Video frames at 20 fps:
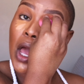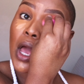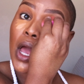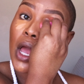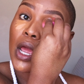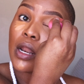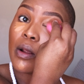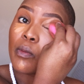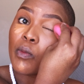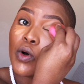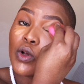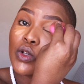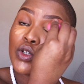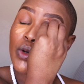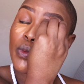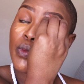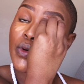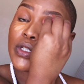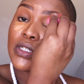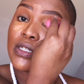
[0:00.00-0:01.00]
and I'm also
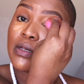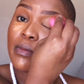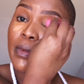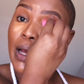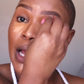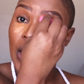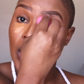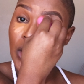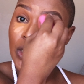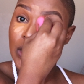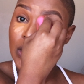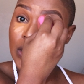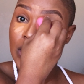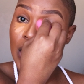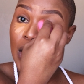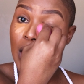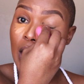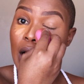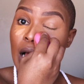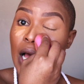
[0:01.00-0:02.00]
putting my
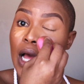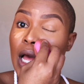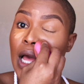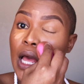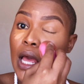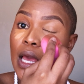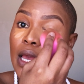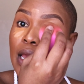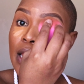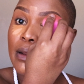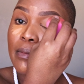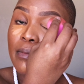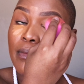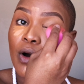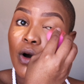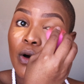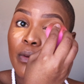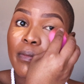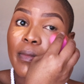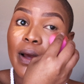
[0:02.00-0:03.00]
concealer in
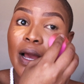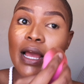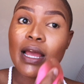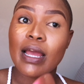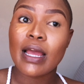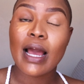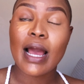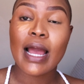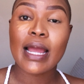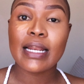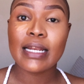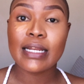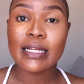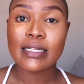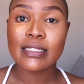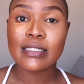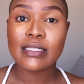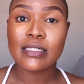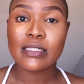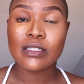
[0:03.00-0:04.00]
on my
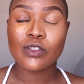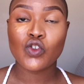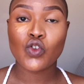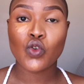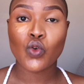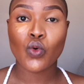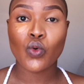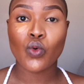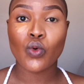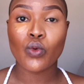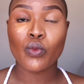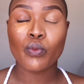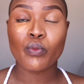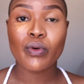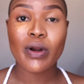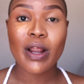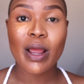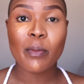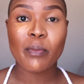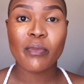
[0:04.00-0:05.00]
eyelid to
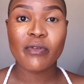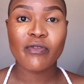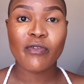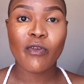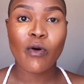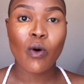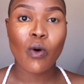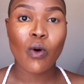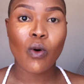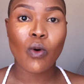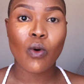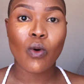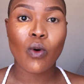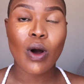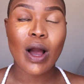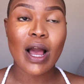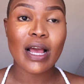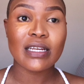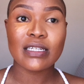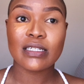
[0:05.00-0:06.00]
prep for
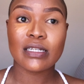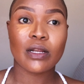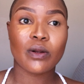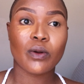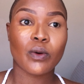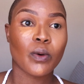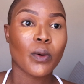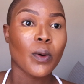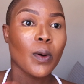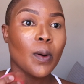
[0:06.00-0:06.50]
eyeshadow